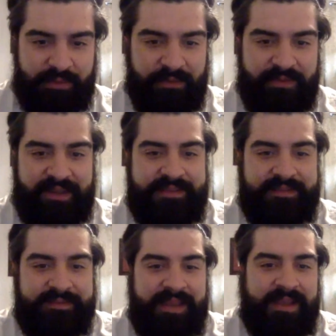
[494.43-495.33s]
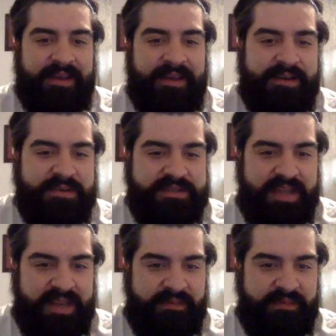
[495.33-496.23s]
Like, well, if I
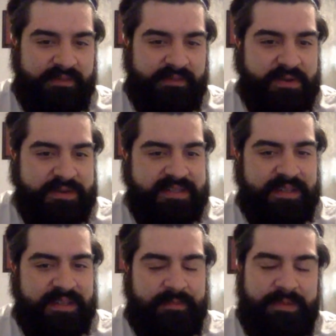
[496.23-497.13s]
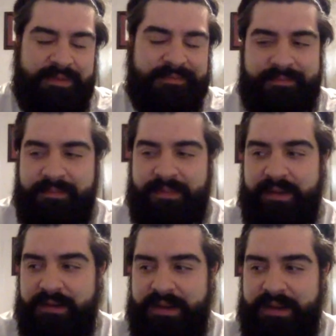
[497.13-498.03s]
understand, I think it'd be
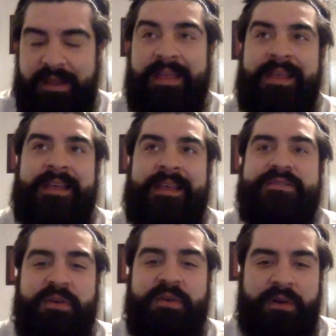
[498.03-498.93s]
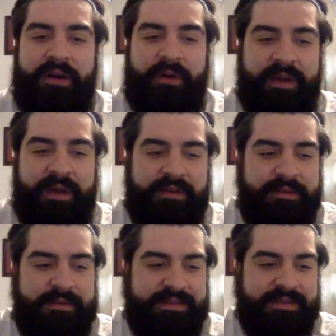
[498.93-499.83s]
better. There's no wrong way
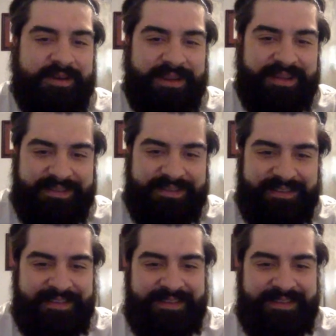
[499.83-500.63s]
to do this, right?